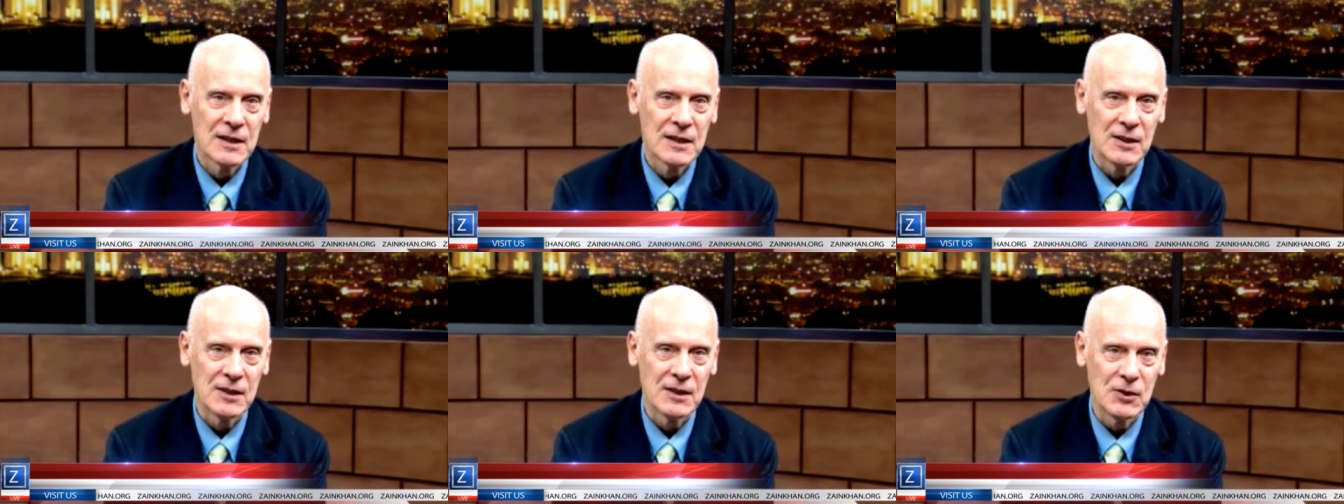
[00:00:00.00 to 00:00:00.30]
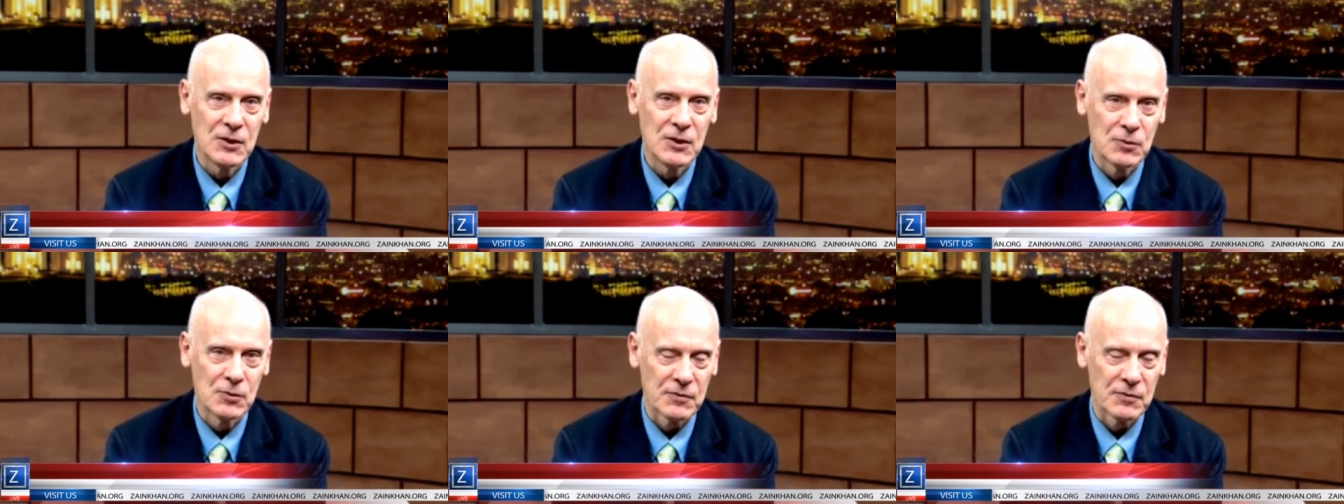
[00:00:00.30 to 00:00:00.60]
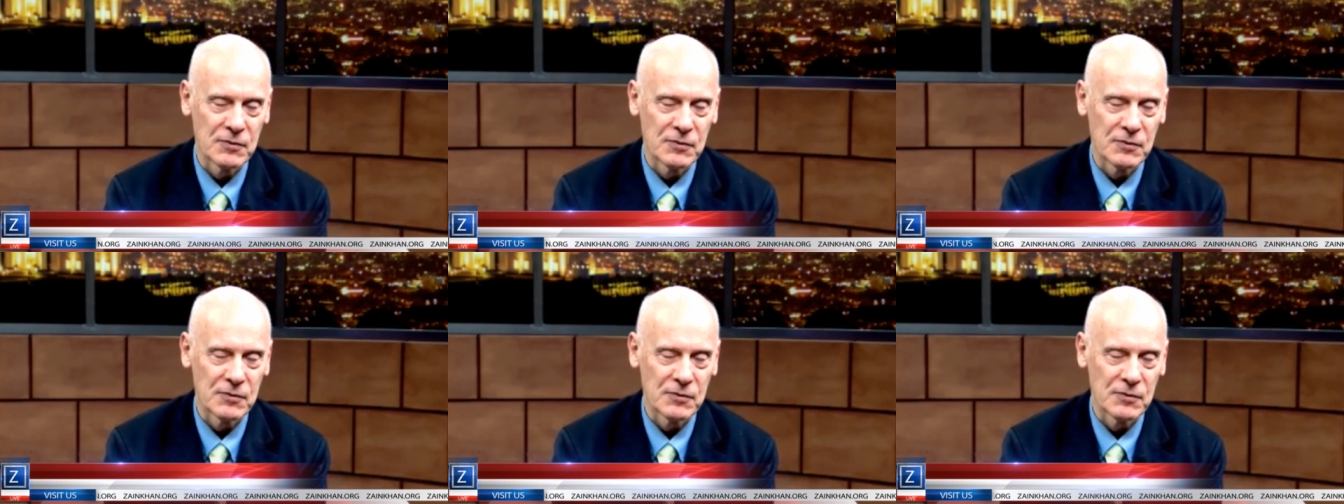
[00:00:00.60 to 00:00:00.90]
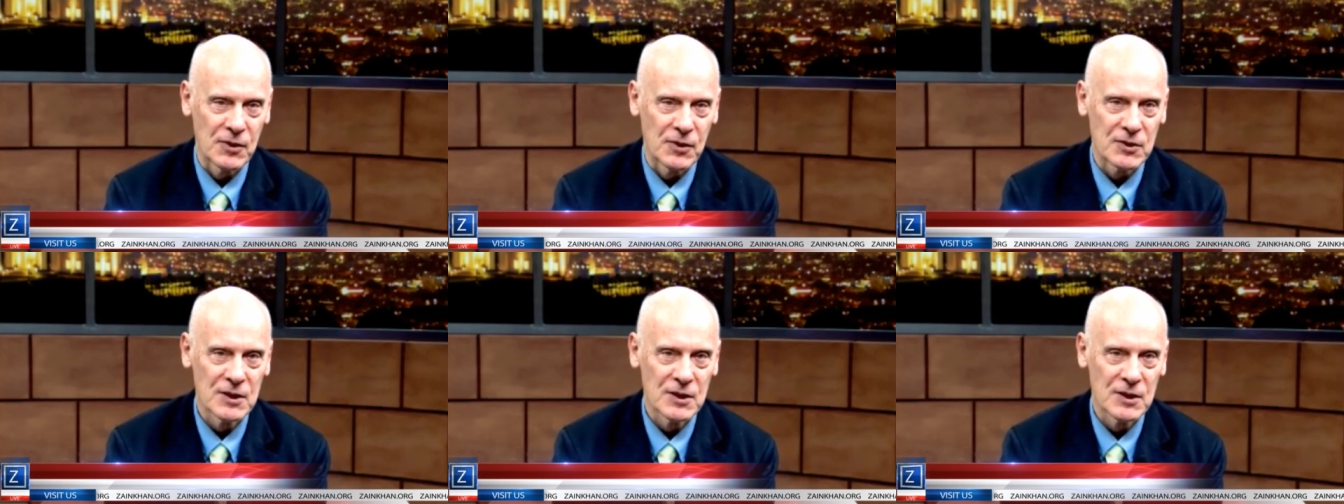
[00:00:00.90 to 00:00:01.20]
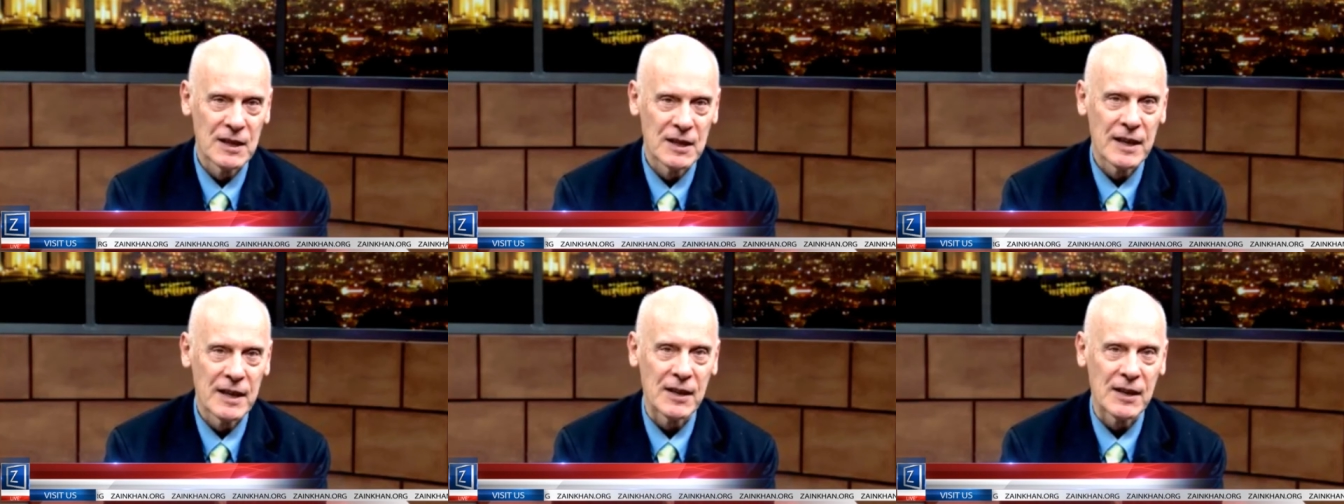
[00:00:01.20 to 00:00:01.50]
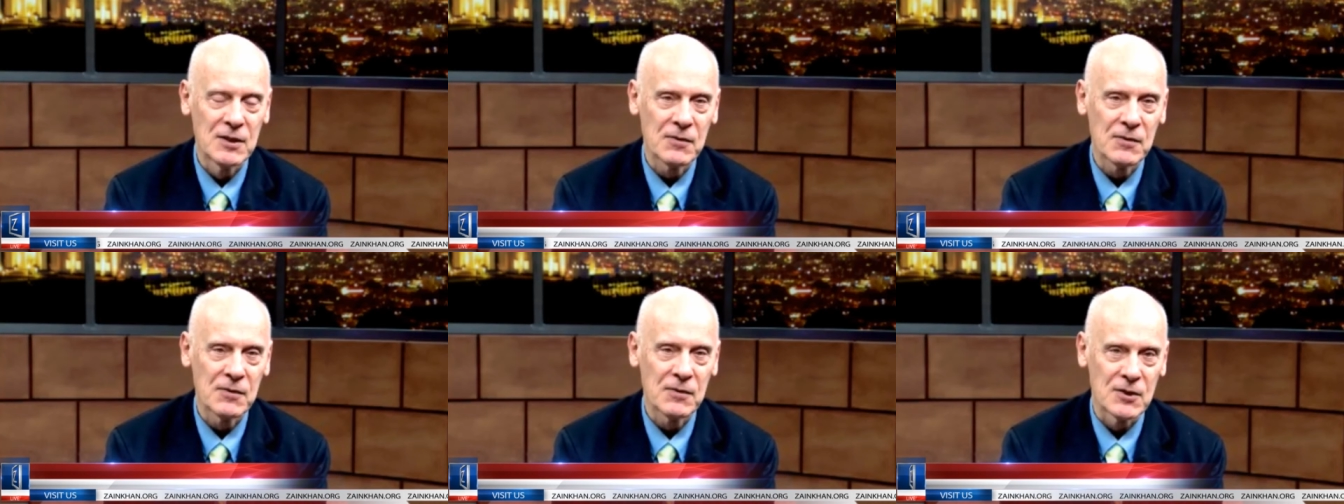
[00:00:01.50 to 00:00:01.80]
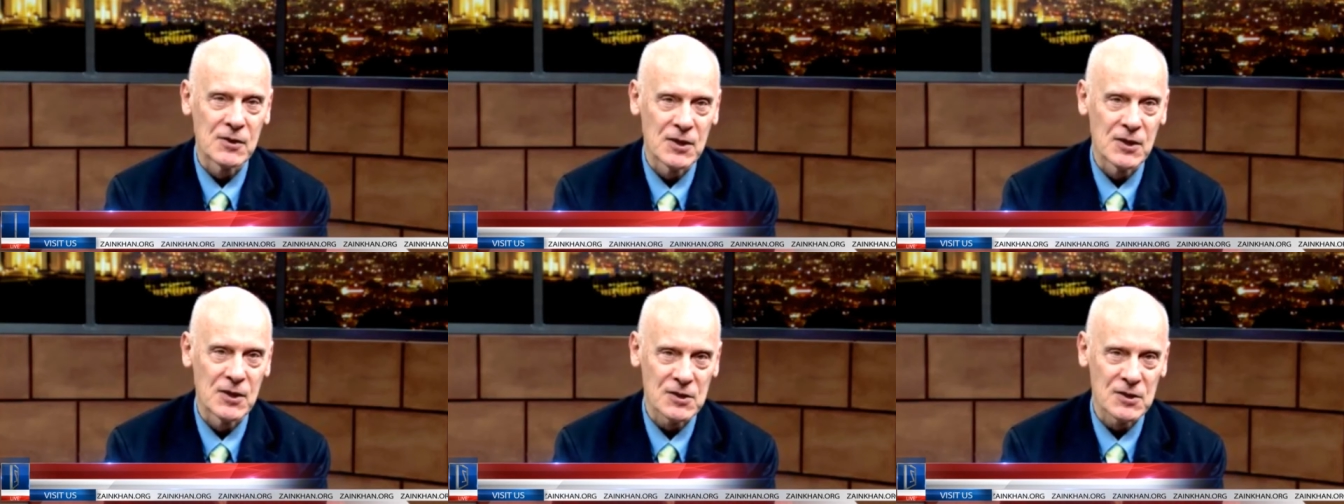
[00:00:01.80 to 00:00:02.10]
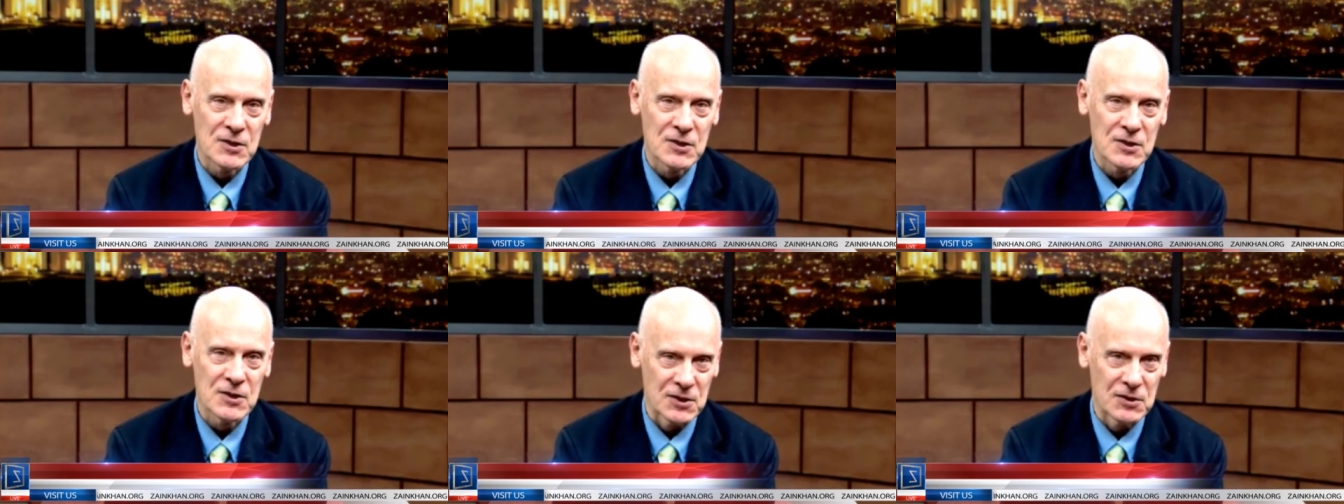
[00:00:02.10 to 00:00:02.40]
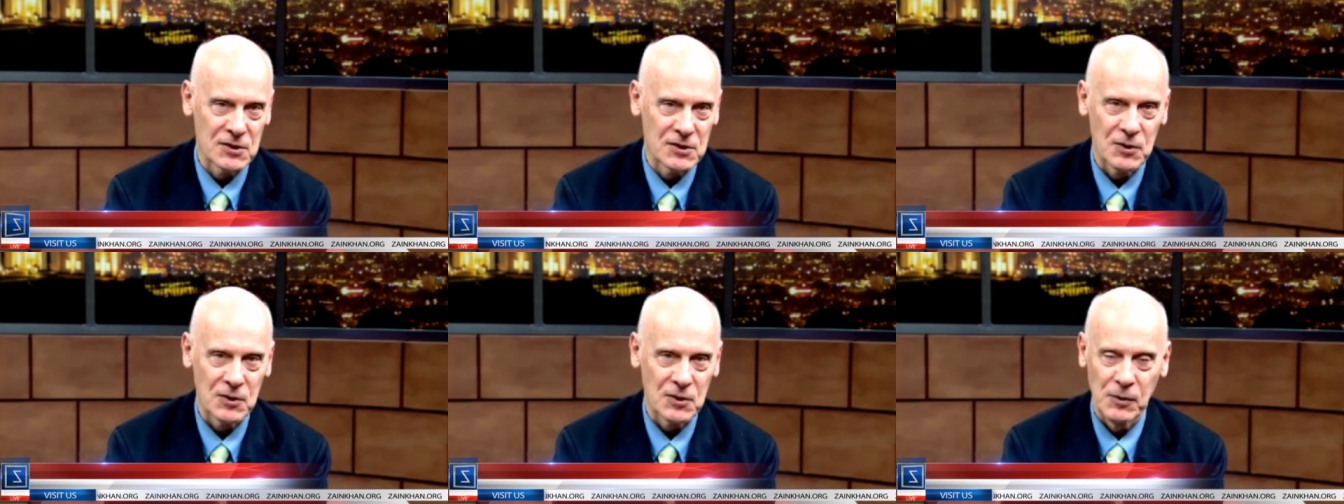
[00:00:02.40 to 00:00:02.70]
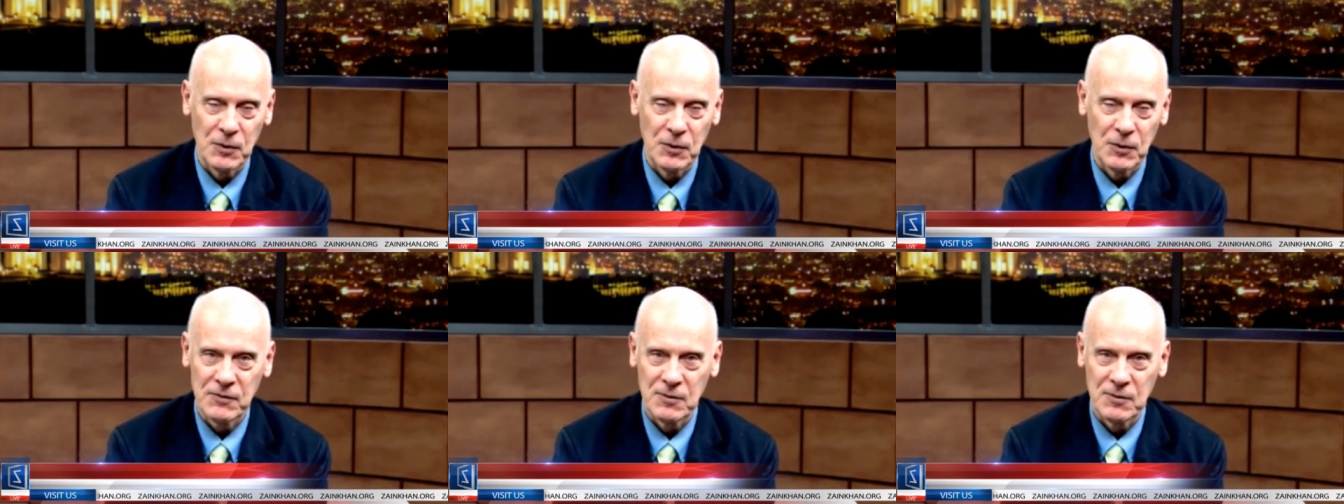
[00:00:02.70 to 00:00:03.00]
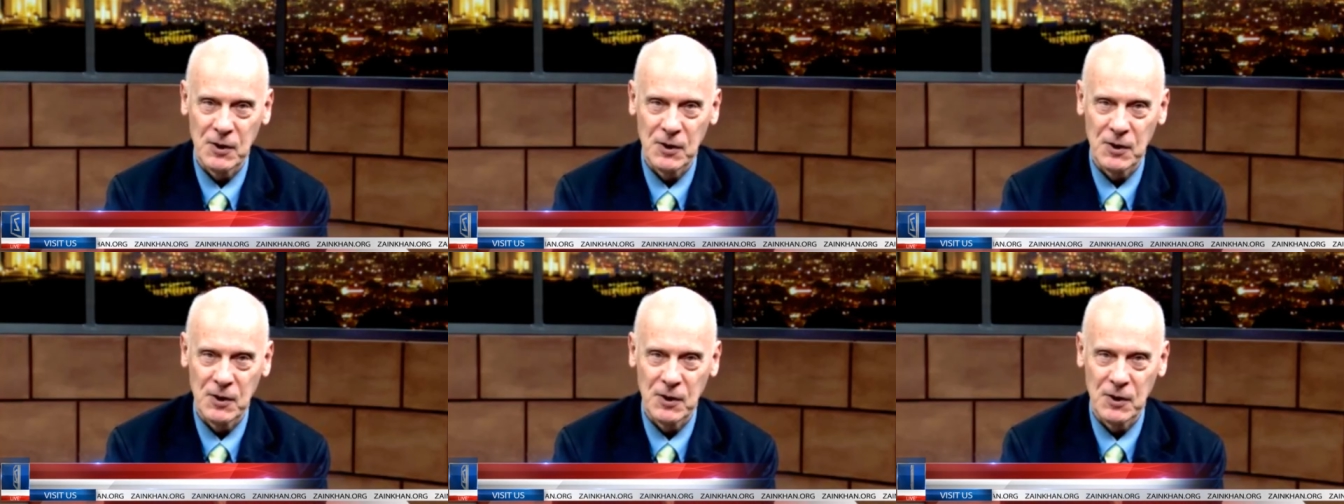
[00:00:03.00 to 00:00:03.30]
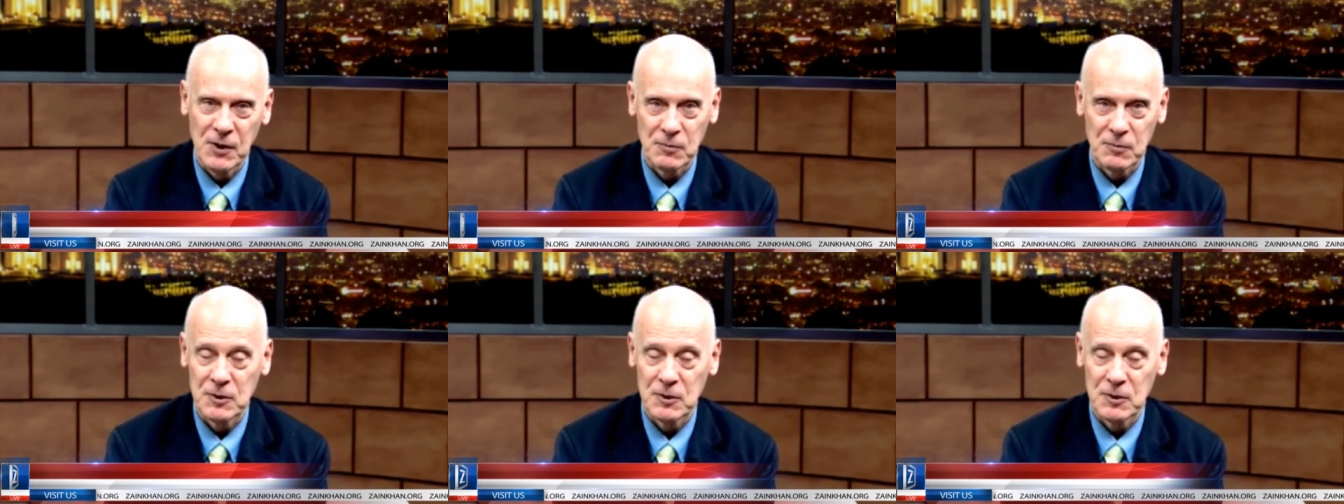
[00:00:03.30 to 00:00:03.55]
in the universe at different distances away from Earth,